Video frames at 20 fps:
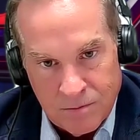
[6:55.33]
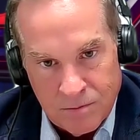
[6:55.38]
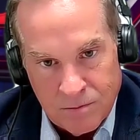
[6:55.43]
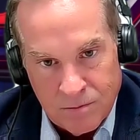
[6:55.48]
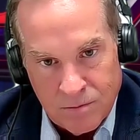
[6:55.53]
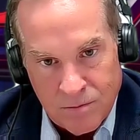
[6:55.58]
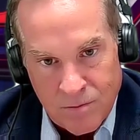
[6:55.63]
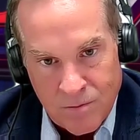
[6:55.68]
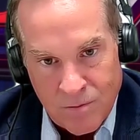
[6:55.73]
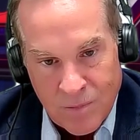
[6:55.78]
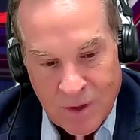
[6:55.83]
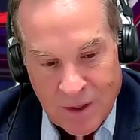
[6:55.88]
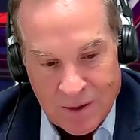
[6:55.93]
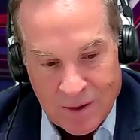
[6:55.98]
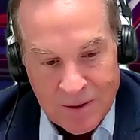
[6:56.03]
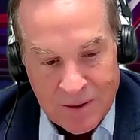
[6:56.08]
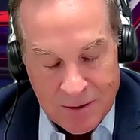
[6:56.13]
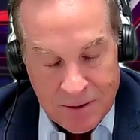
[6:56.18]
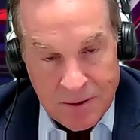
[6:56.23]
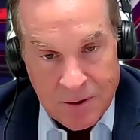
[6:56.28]

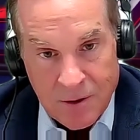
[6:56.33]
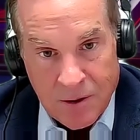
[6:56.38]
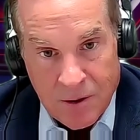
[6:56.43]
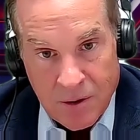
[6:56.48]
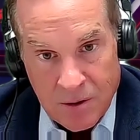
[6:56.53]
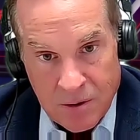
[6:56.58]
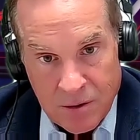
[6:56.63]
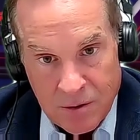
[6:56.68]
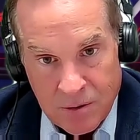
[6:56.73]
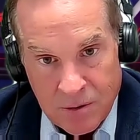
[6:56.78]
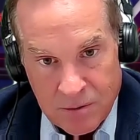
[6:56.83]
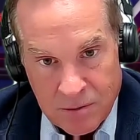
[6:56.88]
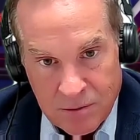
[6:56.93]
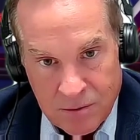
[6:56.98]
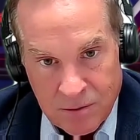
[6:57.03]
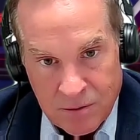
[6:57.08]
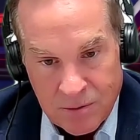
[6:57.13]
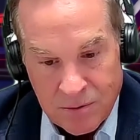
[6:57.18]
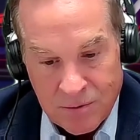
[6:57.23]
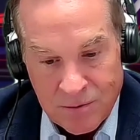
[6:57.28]

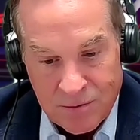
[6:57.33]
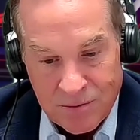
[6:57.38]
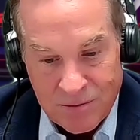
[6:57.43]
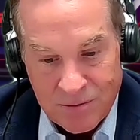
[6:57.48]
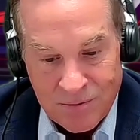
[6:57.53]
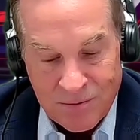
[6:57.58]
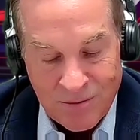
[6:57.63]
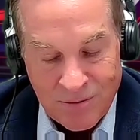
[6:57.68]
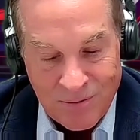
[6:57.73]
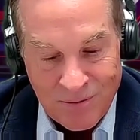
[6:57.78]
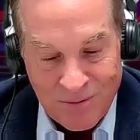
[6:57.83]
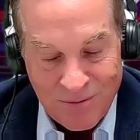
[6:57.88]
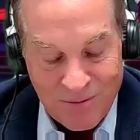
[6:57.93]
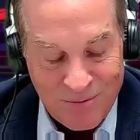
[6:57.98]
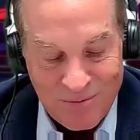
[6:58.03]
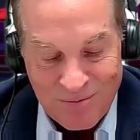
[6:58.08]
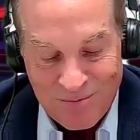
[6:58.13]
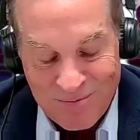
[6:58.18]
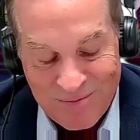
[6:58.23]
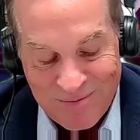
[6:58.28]

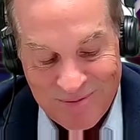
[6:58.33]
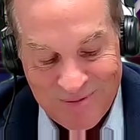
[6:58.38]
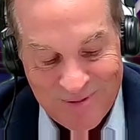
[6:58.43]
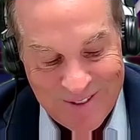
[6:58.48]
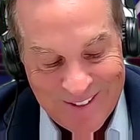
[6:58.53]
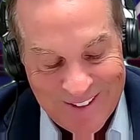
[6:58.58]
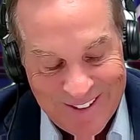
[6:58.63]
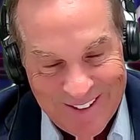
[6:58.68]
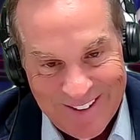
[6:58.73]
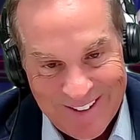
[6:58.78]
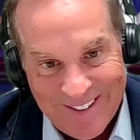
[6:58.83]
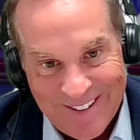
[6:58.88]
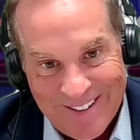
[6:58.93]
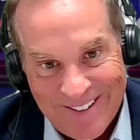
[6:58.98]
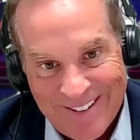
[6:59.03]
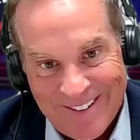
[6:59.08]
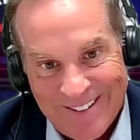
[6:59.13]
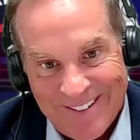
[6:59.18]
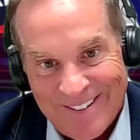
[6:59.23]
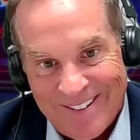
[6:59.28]

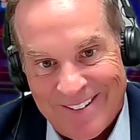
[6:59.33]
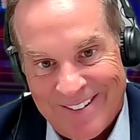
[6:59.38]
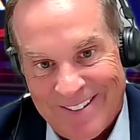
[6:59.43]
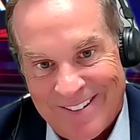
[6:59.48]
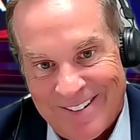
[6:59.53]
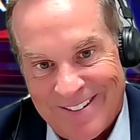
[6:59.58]
This person isn't speaking.